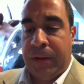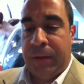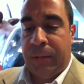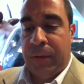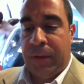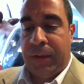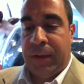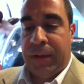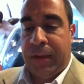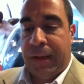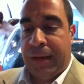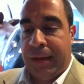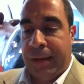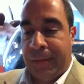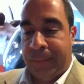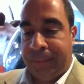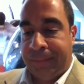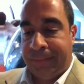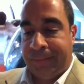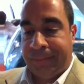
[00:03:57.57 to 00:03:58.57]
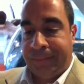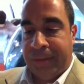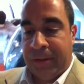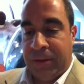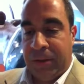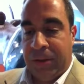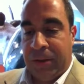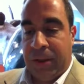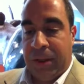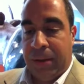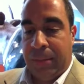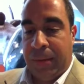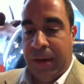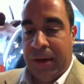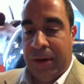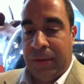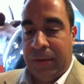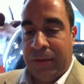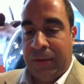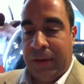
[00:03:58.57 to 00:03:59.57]
what did they do? Looking at my
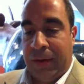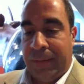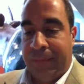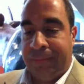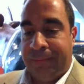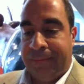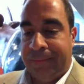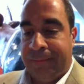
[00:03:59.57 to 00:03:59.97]
notes here.